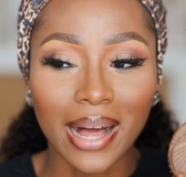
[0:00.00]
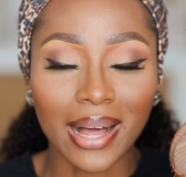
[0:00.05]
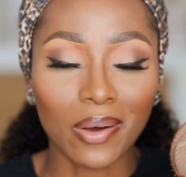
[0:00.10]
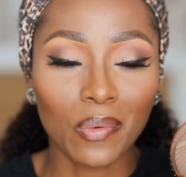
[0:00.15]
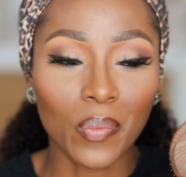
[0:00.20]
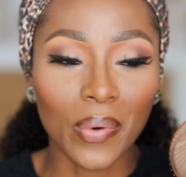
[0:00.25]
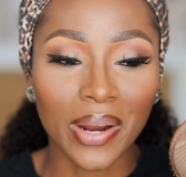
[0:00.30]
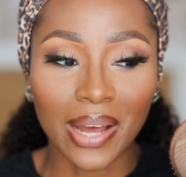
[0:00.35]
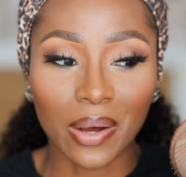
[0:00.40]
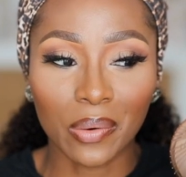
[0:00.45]

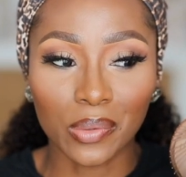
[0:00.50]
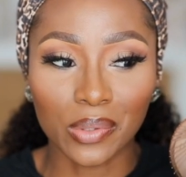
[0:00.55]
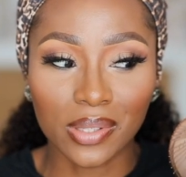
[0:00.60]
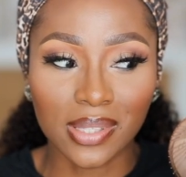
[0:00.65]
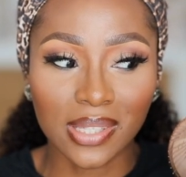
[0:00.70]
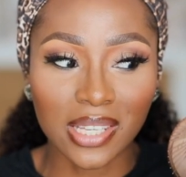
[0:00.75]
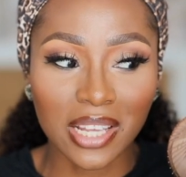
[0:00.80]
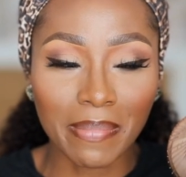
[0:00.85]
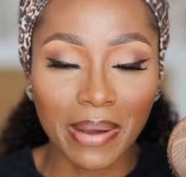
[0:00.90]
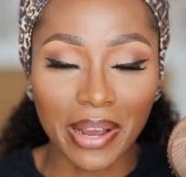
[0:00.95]
when I would
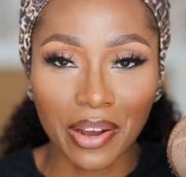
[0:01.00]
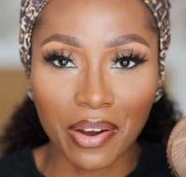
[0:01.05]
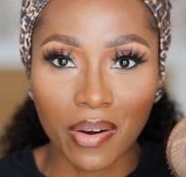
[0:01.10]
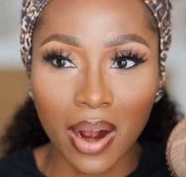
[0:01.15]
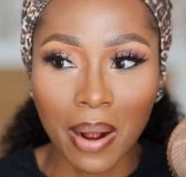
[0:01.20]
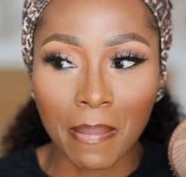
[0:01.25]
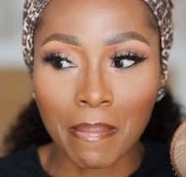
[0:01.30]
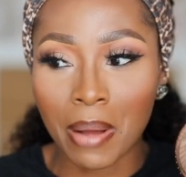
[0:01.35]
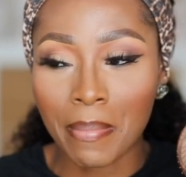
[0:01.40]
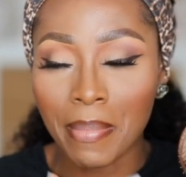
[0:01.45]
see my
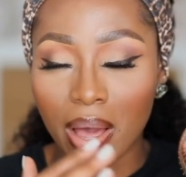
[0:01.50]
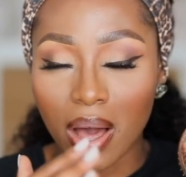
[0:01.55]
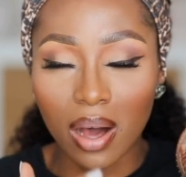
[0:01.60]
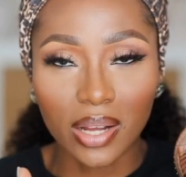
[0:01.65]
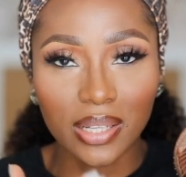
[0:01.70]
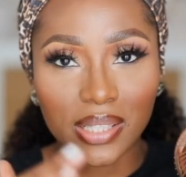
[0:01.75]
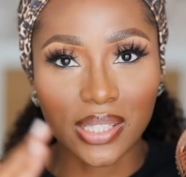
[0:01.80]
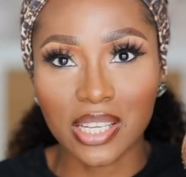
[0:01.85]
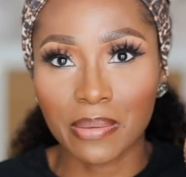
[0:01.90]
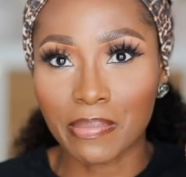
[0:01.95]
grandma, my
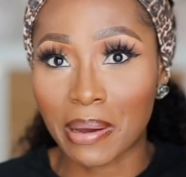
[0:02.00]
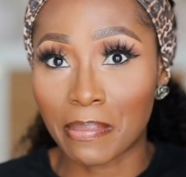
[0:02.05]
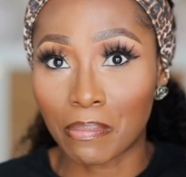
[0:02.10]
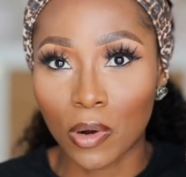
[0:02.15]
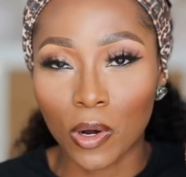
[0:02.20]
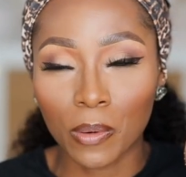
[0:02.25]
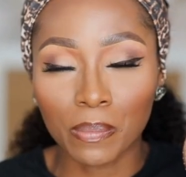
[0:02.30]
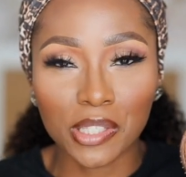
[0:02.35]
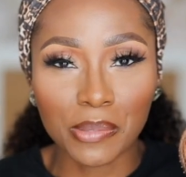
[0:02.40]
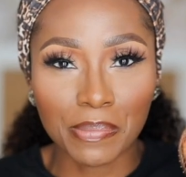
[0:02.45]
auntie, my
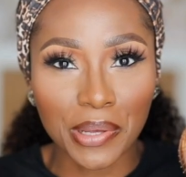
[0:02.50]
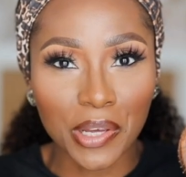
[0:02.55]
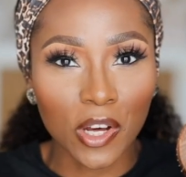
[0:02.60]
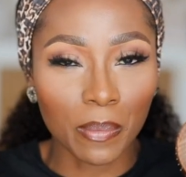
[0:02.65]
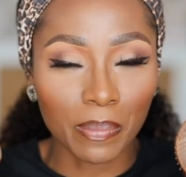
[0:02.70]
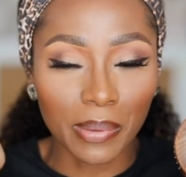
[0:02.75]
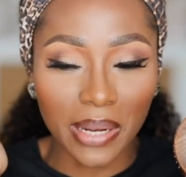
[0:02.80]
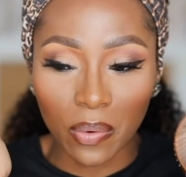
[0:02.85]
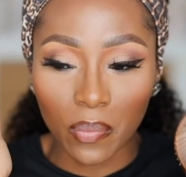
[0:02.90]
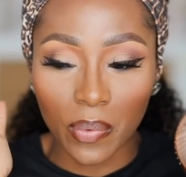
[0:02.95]
mom's
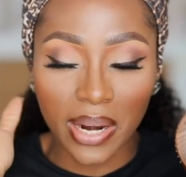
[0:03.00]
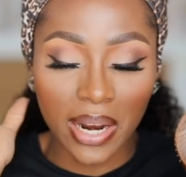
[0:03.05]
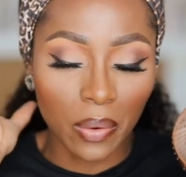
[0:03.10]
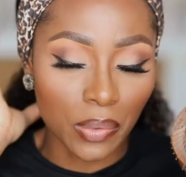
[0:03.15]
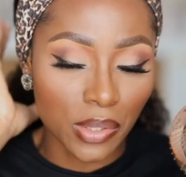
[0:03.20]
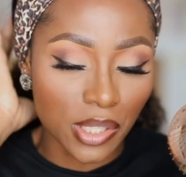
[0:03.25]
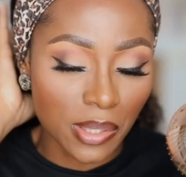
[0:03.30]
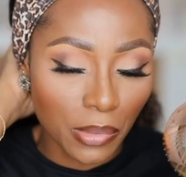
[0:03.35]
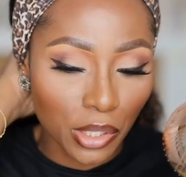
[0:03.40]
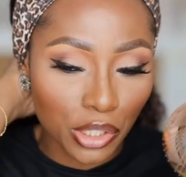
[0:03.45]
makeup, like when I
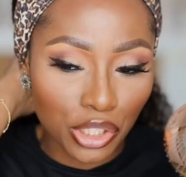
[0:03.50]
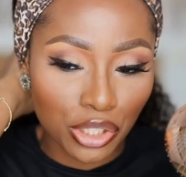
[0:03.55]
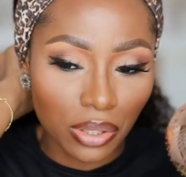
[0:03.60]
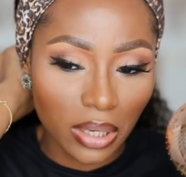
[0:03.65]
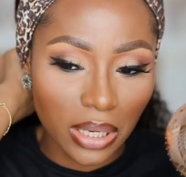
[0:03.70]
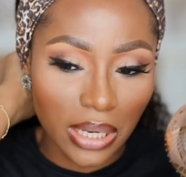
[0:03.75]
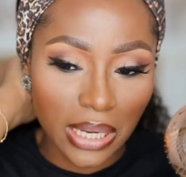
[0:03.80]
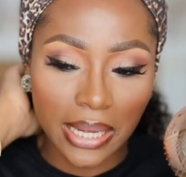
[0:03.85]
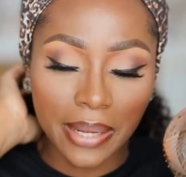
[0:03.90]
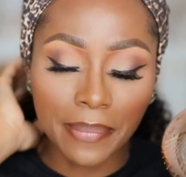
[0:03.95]
was much
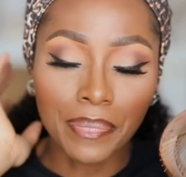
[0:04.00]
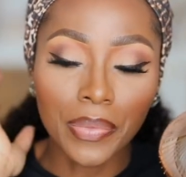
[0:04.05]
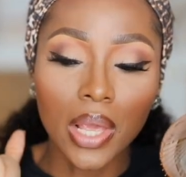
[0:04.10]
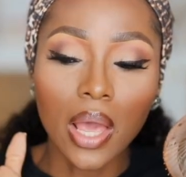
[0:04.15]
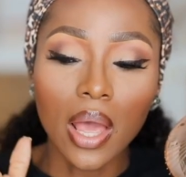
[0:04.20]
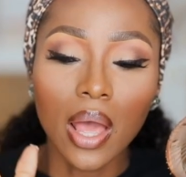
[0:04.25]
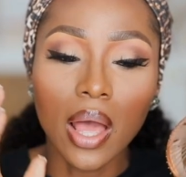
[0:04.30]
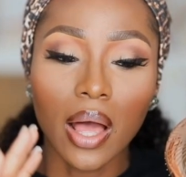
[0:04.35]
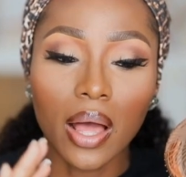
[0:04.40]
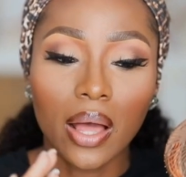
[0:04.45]
younger.
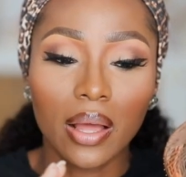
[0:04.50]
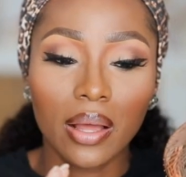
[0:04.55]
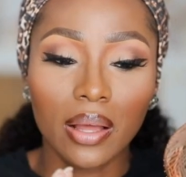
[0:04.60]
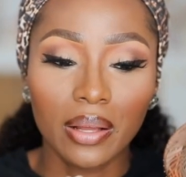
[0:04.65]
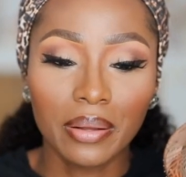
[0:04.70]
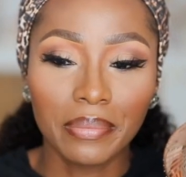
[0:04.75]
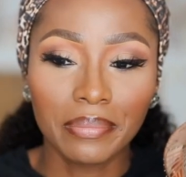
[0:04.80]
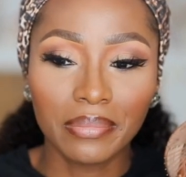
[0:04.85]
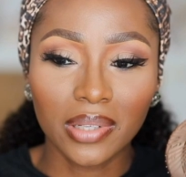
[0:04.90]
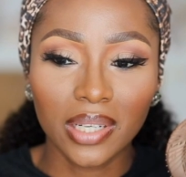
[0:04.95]

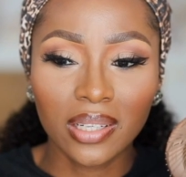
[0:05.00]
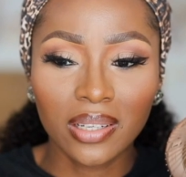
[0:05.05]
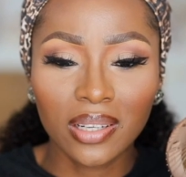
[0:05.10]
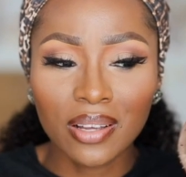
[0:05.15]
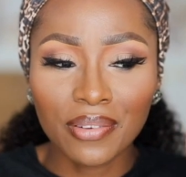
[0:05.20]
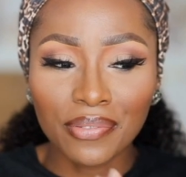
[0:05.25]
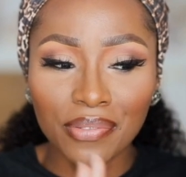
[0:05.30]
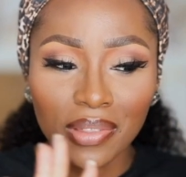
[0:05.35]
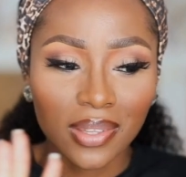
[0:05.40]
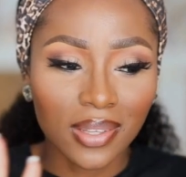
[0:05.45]
A lot
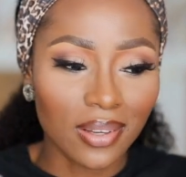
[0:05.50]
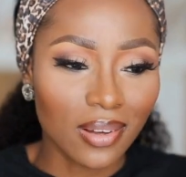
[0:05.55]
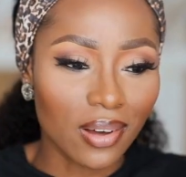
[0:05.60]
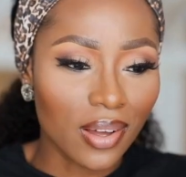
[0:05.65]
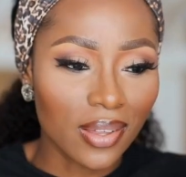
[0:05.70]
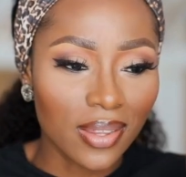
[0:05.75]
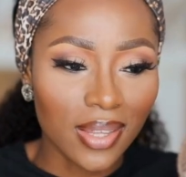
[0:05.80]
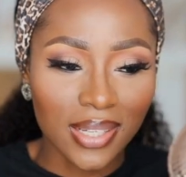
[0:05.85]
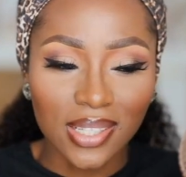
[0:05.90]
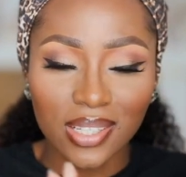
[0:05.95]
of the
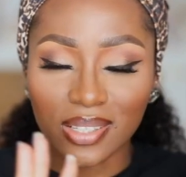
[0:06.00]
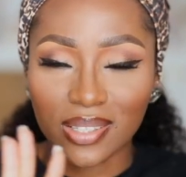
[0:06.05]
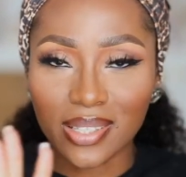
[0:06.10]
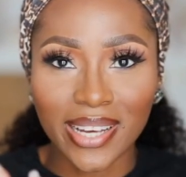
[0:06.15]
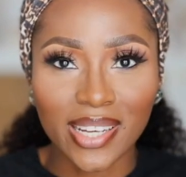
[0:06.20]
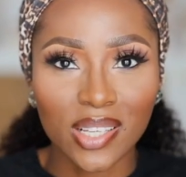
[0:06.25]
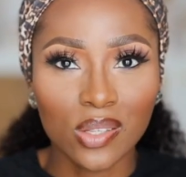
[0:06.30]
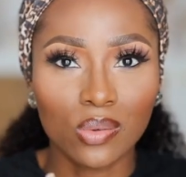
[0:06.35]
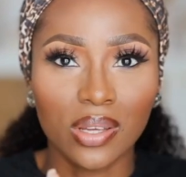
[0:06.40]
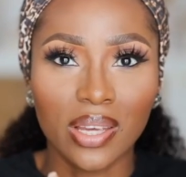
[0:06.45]
other
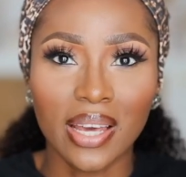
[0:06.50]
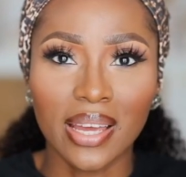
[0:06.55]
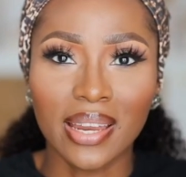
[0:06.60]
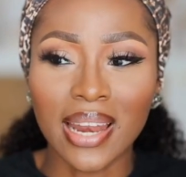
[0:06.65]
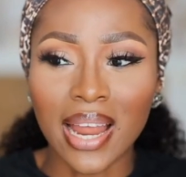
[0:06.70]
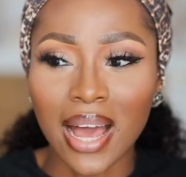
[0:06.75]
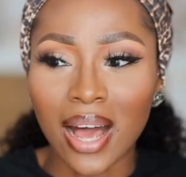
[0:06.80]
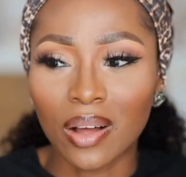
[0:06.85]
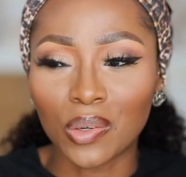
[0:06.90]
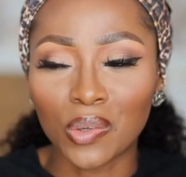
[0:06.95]
designs we get
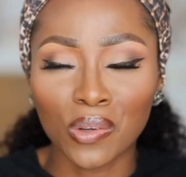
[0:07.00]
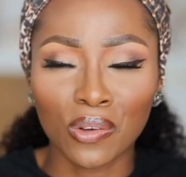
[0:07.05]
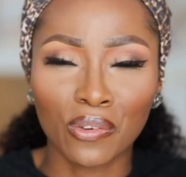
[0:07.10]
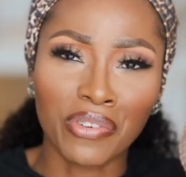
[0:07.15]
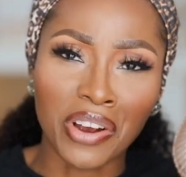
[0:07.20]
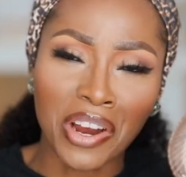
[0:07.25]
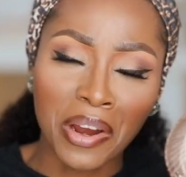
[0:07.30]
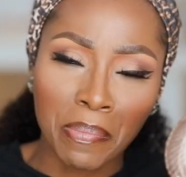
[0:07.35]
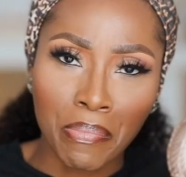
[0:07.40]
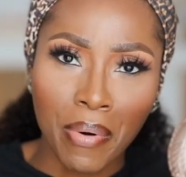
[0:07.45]
now look
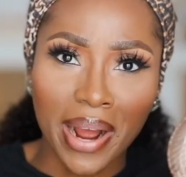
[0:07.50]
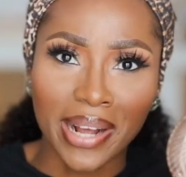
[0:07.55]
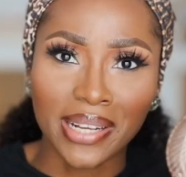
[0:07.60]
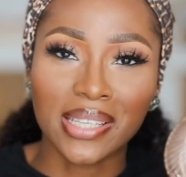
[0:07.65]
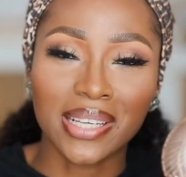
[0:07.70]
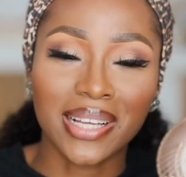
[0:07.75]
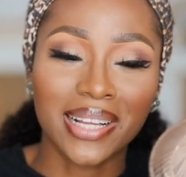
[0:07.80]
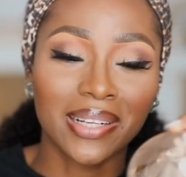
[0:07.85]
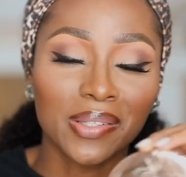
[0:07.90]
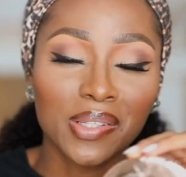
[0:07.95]
very
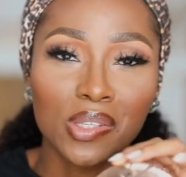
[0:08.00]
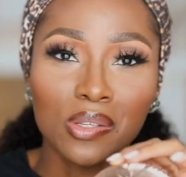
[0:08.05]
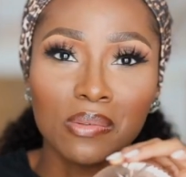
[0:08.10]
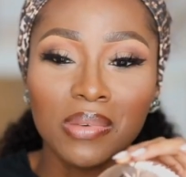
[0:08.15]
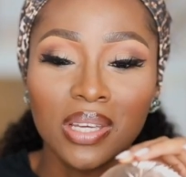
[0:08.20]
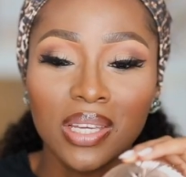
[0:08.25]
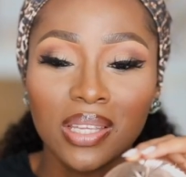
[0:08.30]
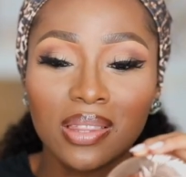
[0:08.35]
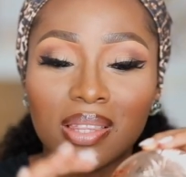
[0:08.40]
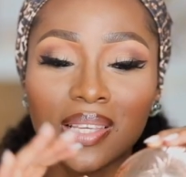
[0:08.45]
practical to
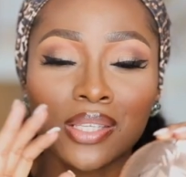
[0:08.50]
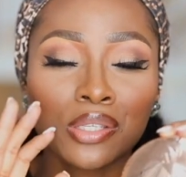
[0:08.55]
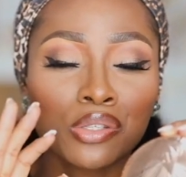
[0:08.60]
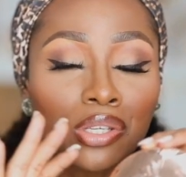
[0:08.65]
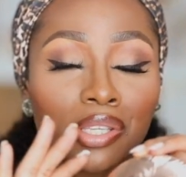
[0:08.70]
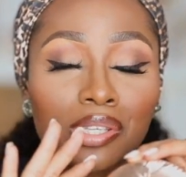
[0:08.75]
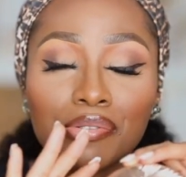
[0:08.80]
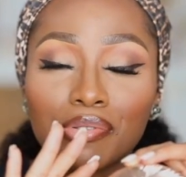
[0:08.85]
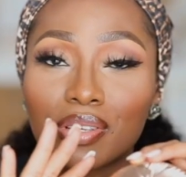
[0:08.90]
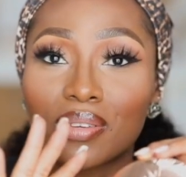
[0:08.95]
me. This
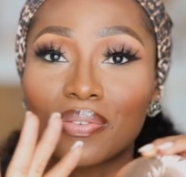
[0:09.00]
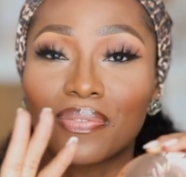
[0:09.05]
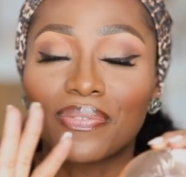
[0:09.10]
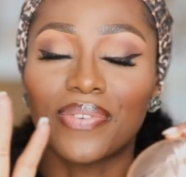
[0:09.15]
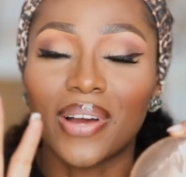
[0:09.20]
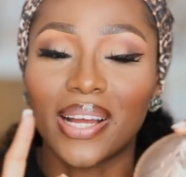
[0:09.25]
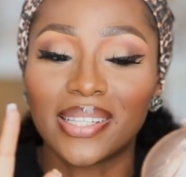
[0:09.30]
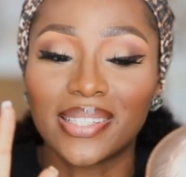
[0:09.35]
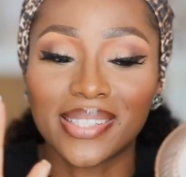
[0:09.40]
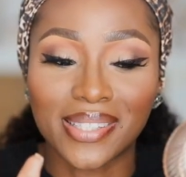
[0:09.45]
just looks
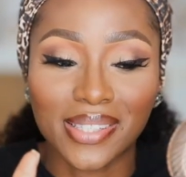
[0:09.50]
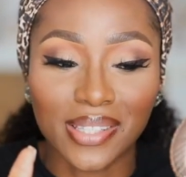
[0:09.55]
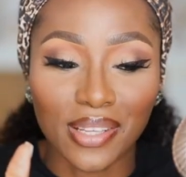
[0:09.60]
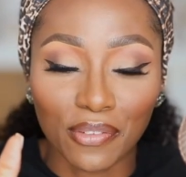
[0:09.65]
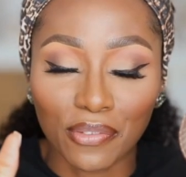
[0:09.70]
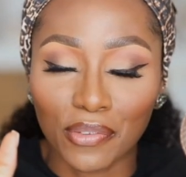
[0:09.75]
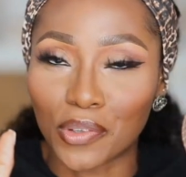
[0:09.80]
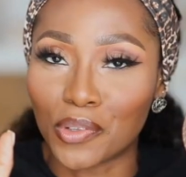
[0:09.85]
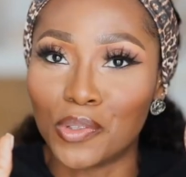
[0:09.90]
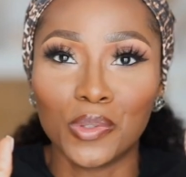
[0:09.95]
fancy
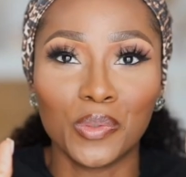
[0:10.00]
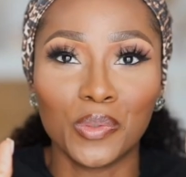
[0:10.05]
for no